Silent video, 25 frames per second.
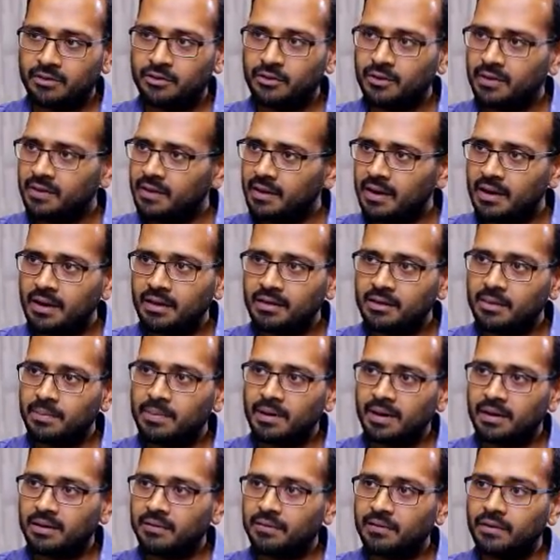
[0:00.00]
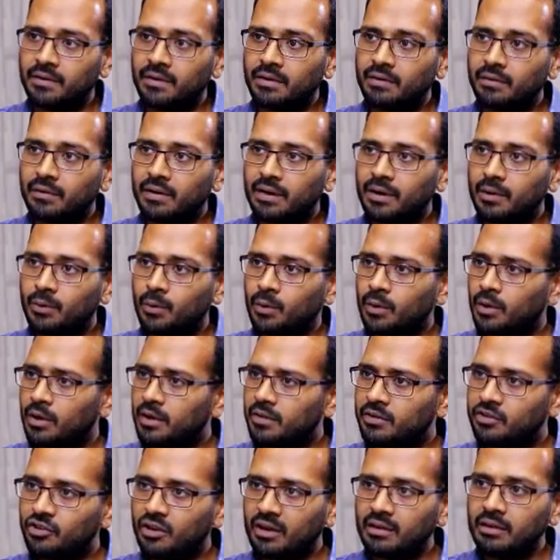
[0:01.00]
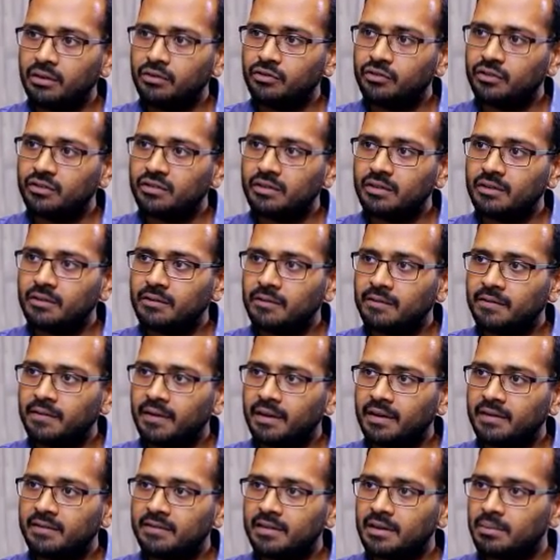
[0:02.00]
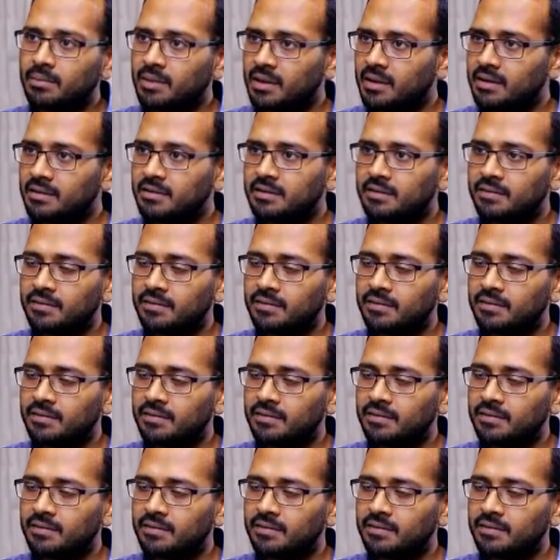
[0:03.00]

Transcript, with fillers: During the early part of your career, what challenges did you face that made it